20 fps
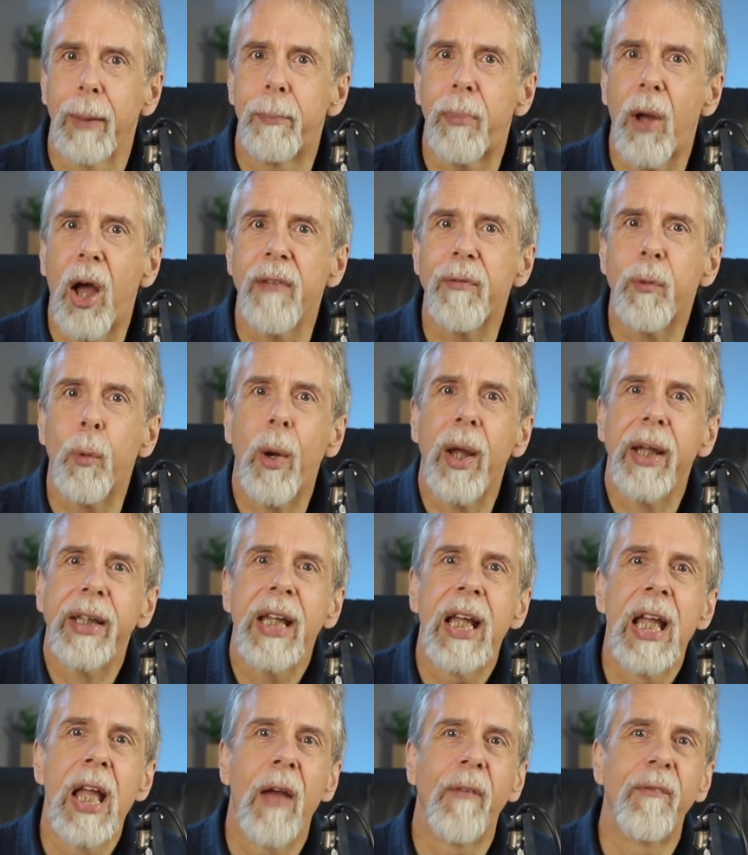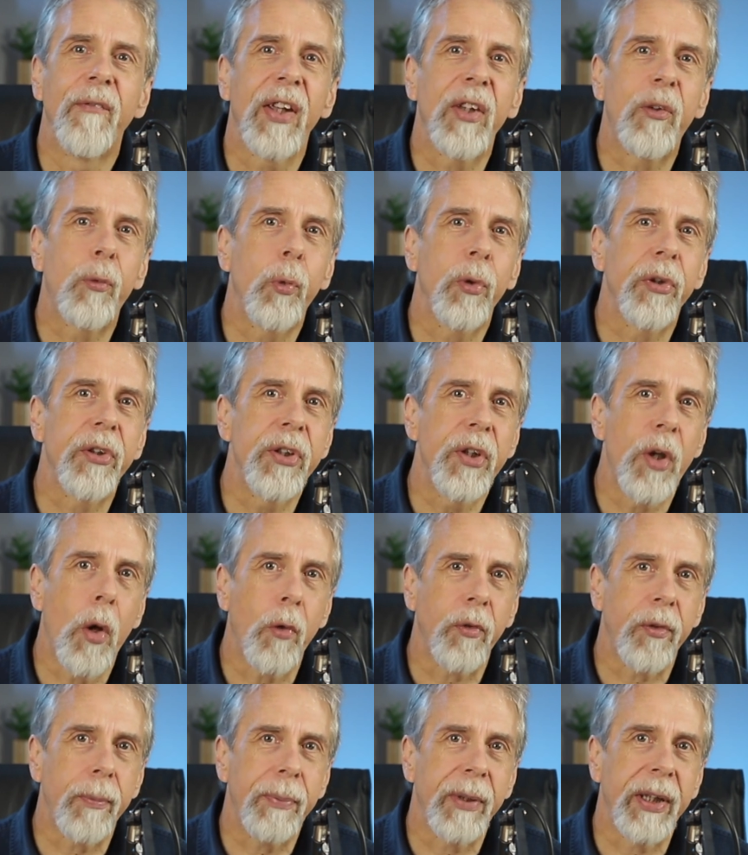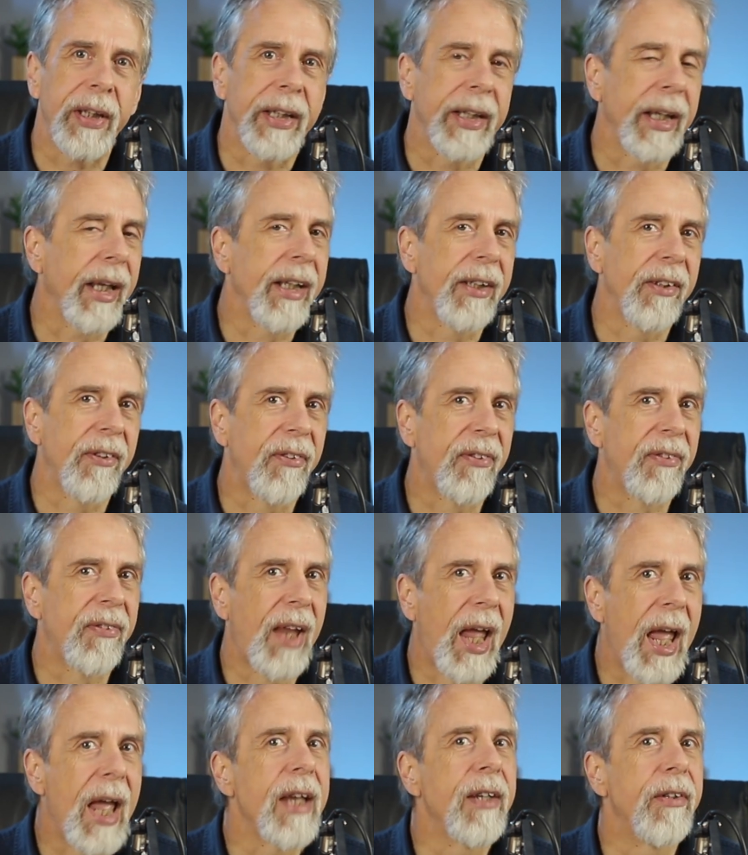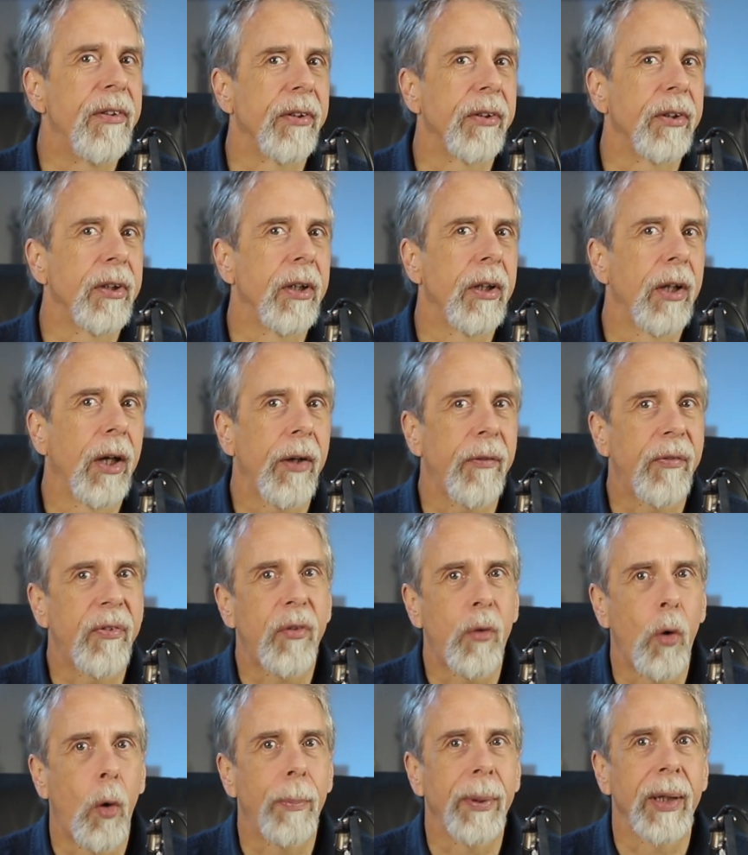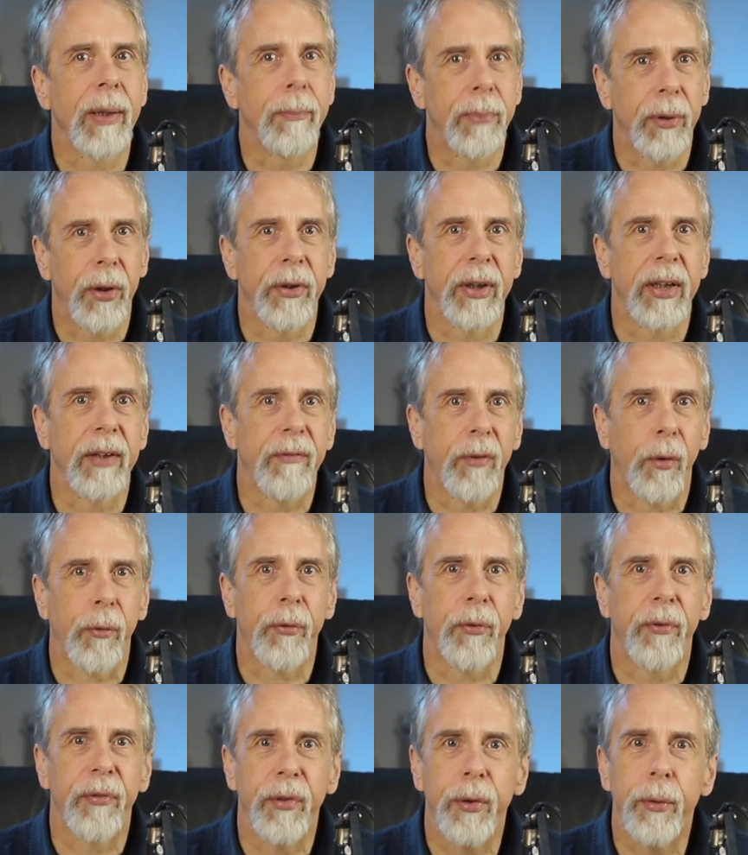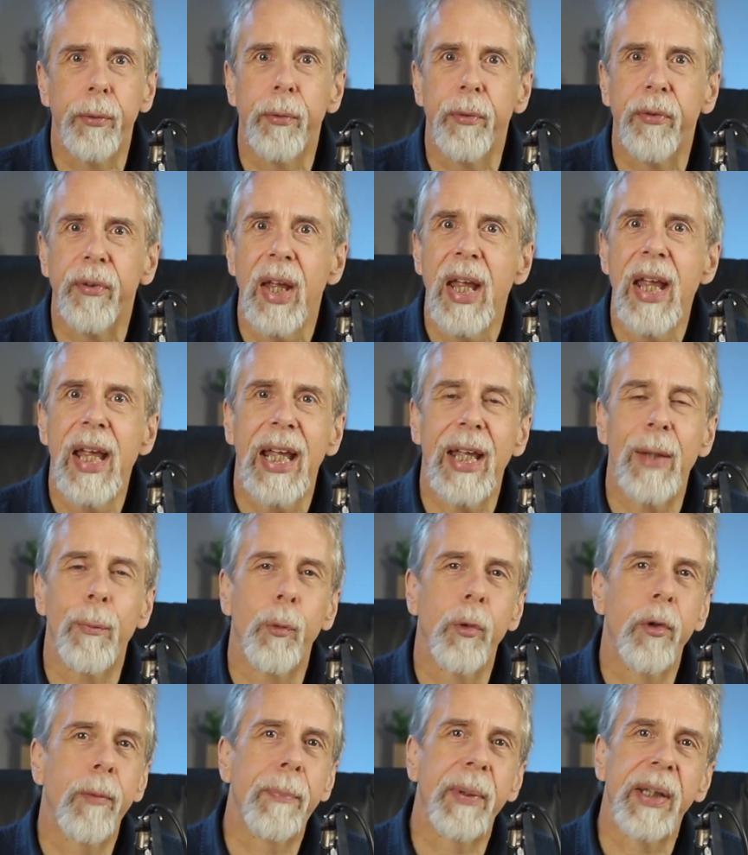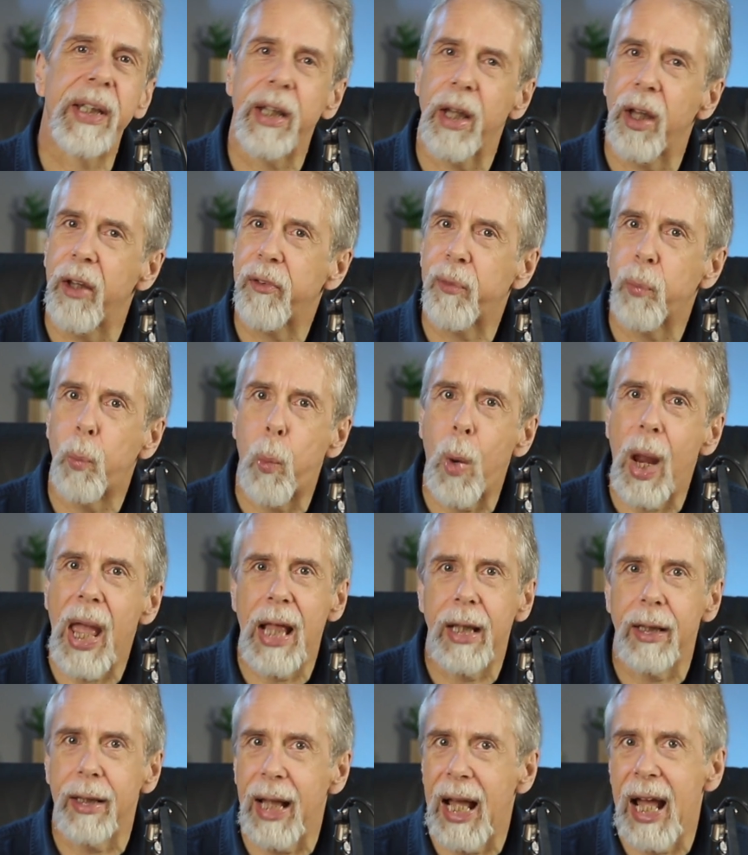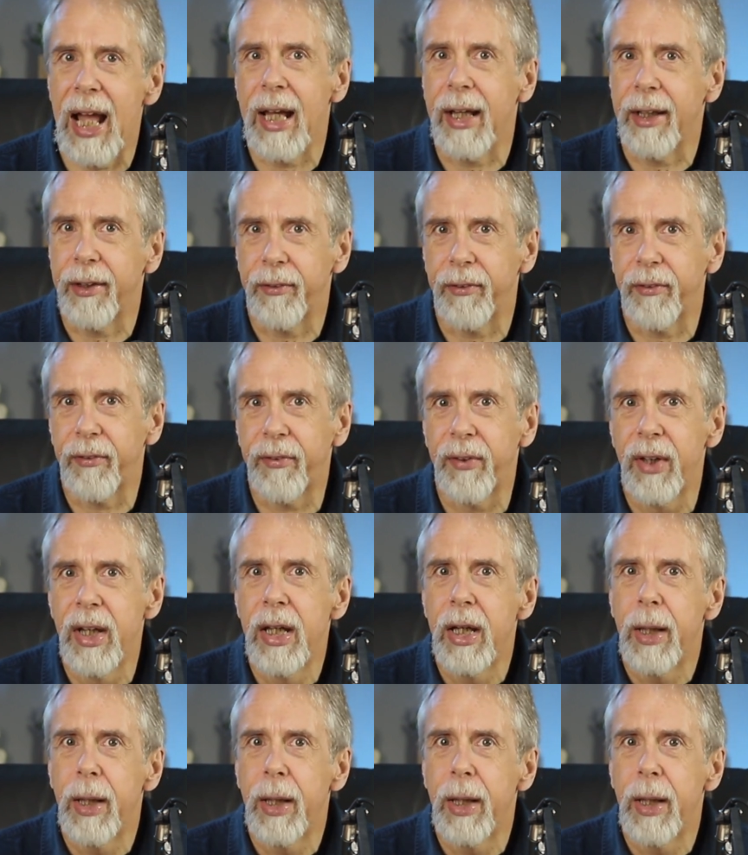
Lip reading: By the way, this would not be instead of stopping burning fossil fuels, it would be as well as,